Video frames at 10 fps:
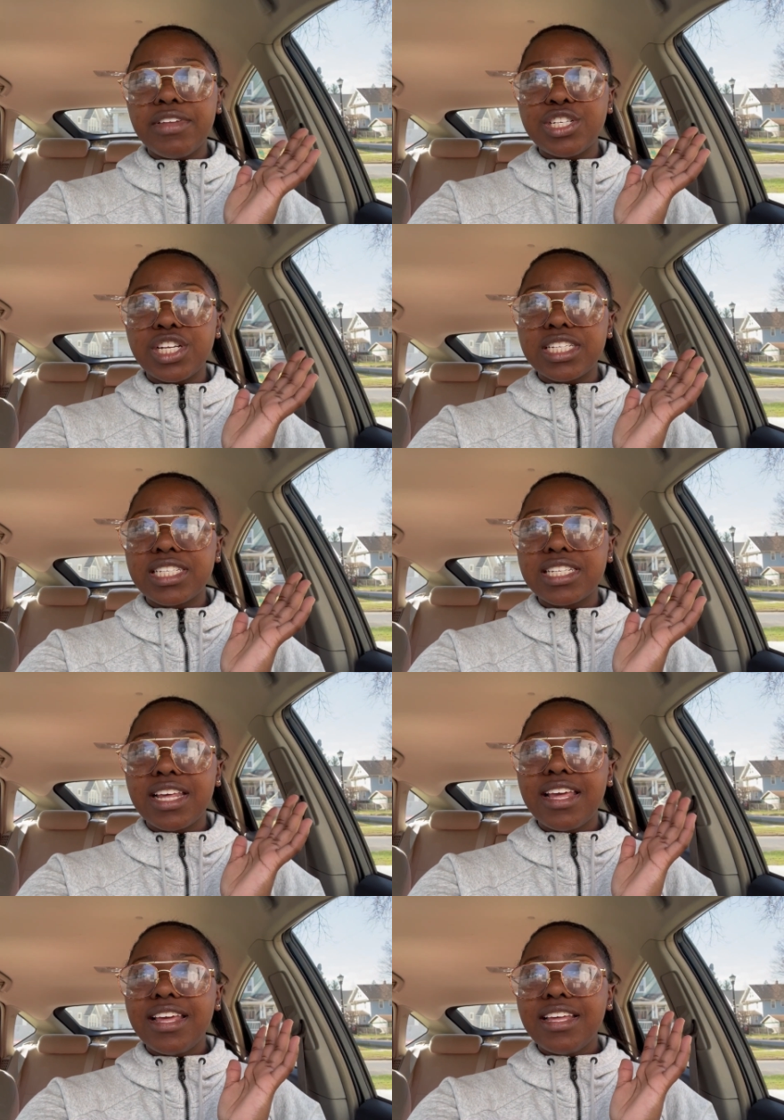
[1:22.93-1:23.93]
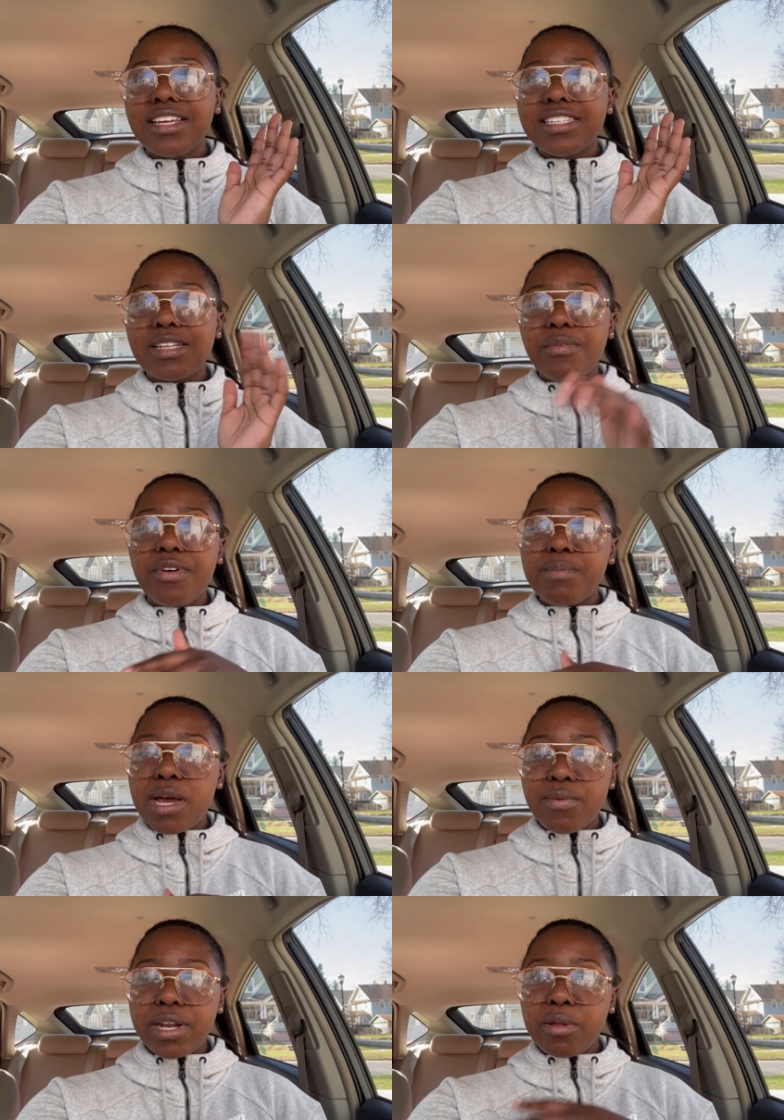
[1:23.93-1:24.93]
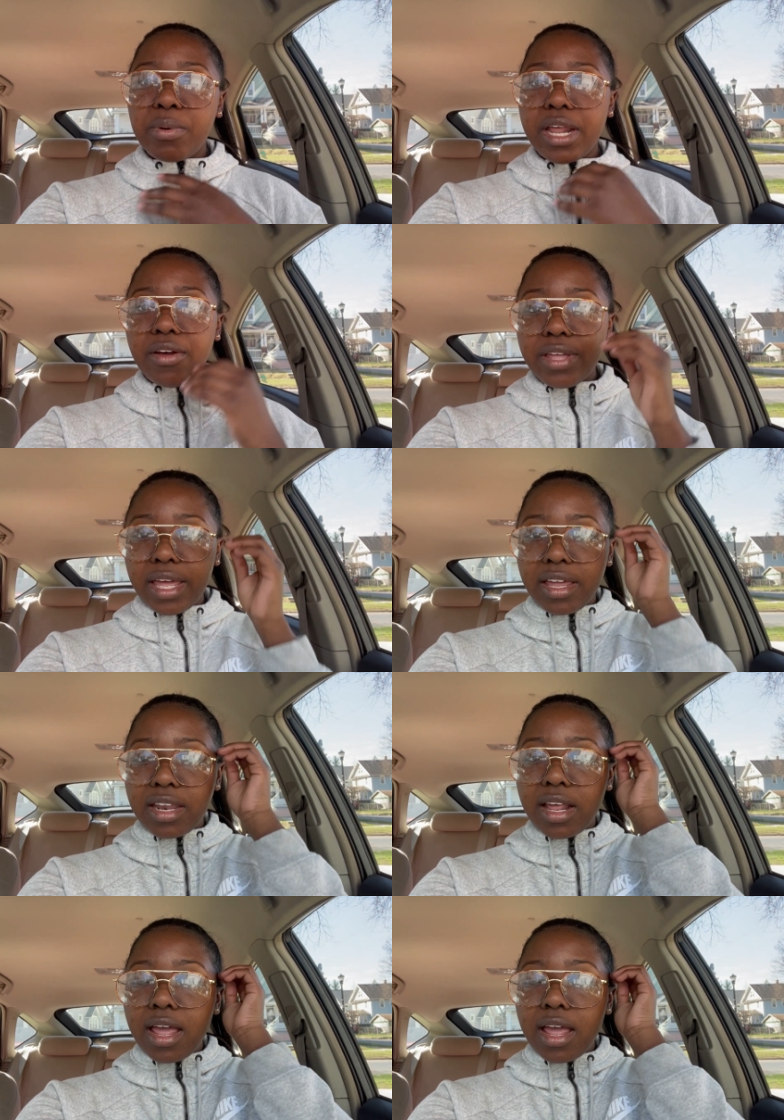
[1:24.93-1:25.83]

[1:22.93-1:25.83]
It's just some of them I'm not ready to put out yet.